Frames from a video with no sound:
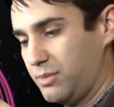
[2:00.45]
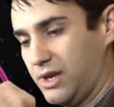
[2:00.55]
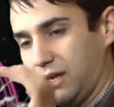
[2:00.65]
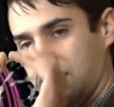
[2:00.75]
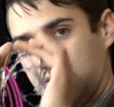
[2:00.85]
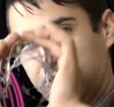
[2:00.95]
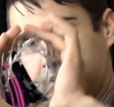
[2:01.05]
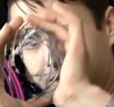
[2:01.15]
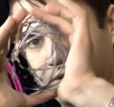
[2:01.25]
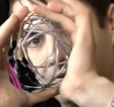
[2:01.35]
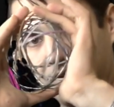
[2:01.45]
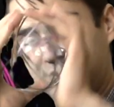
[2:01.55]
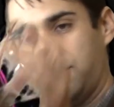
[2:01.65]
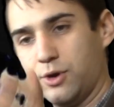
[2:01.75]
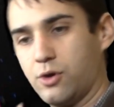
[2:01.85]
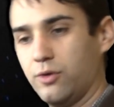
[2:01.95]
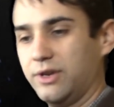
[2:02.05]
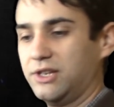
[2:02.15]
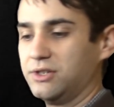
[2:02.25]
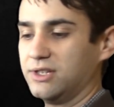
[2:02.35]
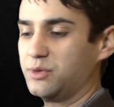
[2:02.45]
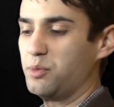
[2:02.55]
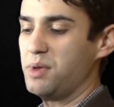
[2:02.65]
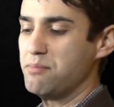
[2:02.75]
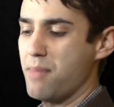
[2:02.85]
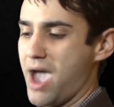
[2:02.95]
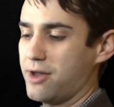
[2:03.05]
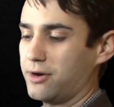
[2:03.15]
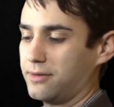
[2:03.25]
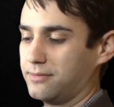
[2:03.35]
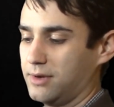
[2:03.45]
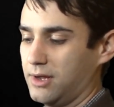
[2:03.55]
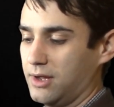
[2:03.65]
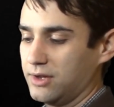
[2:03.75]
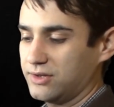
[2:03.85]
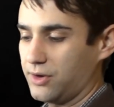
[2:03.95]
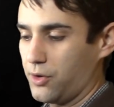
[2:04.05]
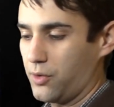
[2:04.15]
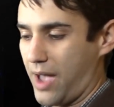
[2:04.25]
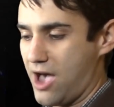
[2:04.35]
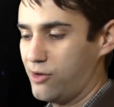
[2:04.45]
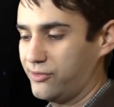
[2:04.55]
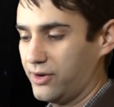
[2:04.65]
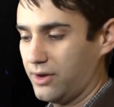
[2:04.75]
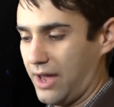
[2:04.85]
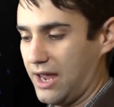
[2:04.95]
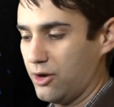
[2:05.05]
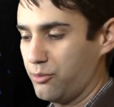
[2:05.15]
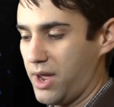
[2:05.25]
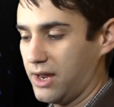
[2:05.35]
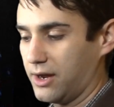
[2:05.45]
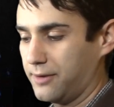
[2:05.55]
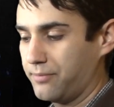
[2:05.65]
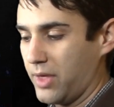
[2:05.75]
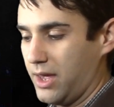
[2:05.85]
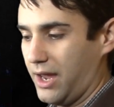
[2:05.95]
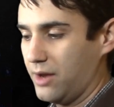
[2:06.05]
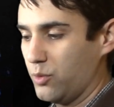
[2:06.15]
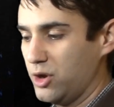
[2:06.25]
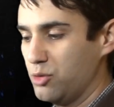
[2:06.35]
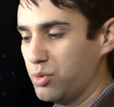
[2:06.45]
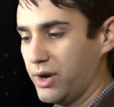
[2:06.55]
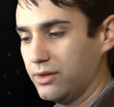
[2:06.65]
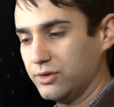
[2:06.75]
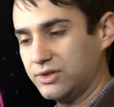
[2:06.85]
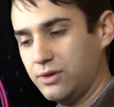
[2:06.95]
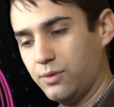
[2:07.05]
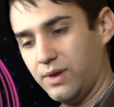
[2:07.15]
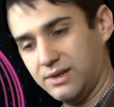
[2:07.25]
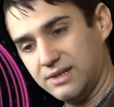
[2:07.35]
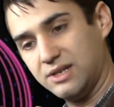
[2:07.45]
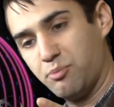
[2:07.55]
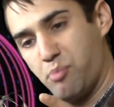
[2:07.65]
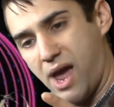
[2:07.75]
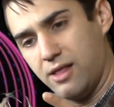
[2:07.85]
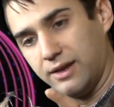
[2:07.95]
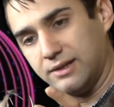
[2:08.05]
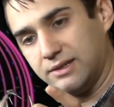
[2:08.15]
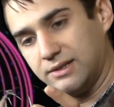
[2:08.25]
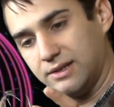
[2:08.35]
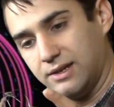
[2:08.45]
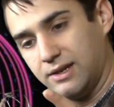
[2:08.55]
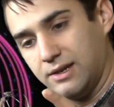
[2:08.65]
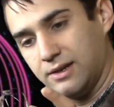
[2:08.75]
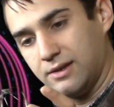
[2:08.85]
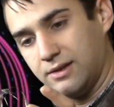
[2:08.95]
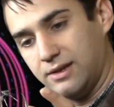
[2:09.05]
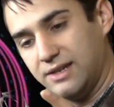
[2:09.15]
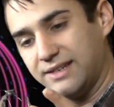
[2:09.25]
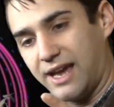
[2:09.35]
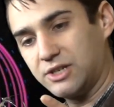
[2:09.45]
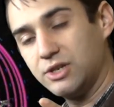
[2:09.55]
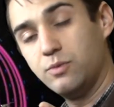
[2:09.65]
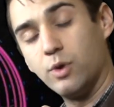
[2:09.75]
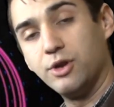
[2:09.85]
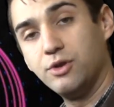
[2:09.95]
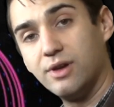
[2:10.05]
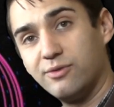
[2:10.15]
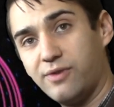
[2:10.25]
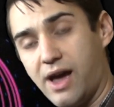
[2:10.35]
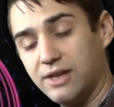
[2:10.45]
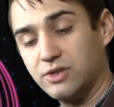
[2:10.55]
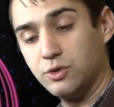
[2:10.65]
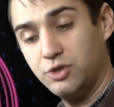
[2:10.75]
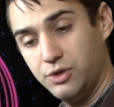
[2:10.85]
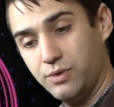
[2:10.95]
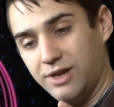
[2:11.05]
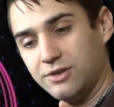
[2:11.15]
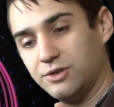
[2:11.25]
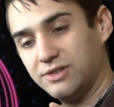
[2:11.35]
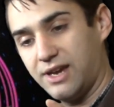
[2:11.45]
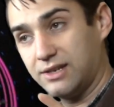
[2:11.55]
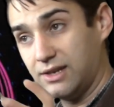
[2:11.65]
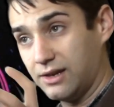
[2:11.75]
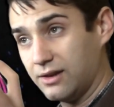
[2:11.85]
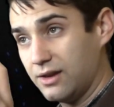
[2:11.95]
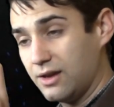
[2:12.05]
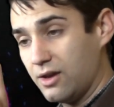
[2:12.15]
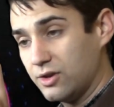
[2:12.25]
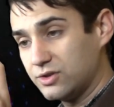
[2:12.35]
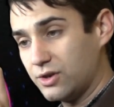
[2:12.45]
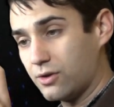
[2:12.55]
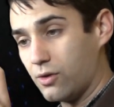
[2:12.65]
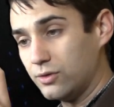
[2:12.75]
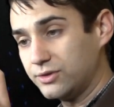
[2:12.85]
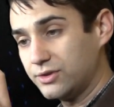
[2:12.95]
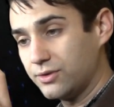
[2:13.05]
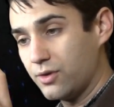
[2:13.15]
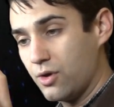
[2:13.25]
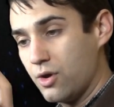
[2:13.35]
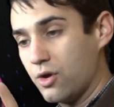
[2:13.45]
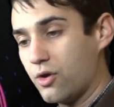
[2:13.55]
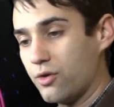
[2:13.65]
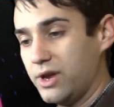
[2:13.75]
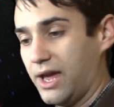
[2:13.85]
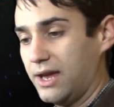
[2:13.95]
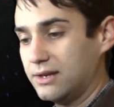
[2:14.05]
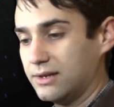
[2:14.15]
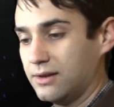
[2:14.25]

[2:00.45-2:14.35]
be spherical in nature. This would be matter. So alpha and omega. And when you bring those two things into balance is actually where you get phi. So two intersecting circles create